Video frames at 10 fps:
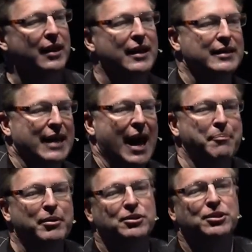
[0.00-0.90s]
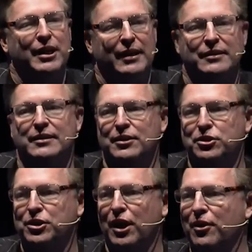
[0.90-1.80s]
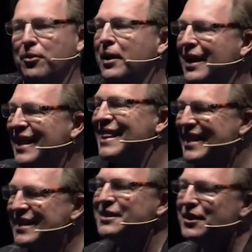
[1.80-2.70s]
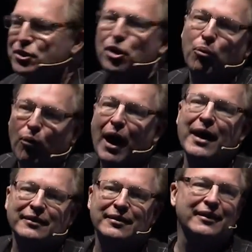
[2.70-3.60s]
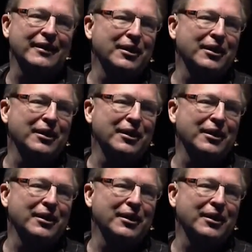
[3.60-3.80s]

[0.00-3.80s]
has happened since. And so this is quite,